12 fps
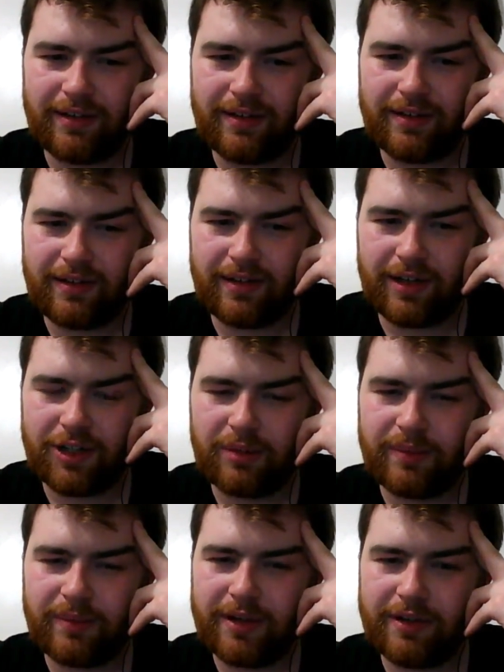fucking
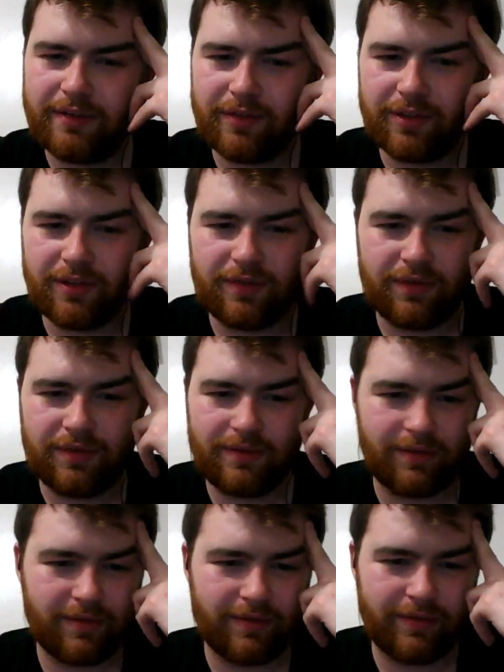dish out money for
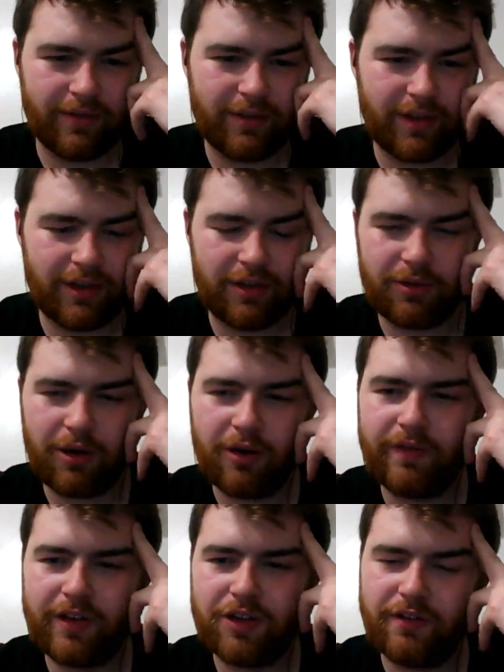the
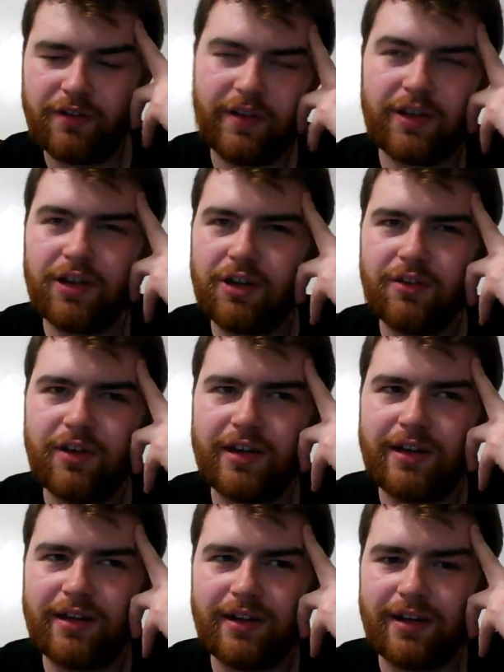12-inch
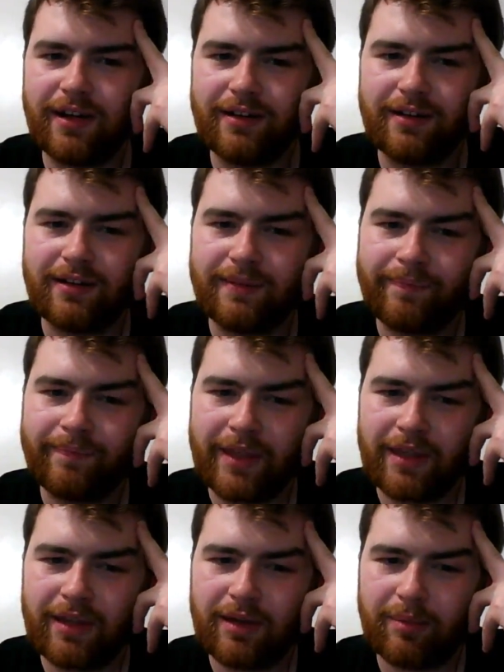figurine and
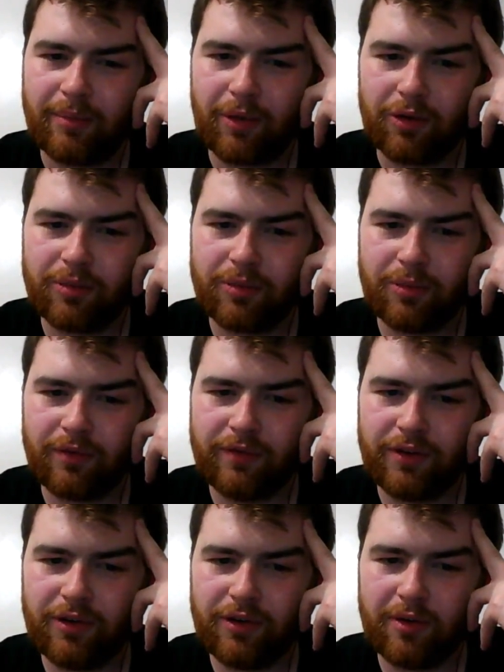
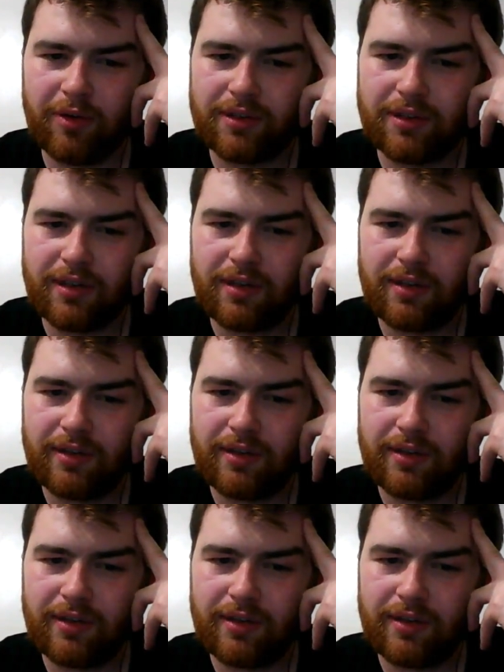multiple viewings.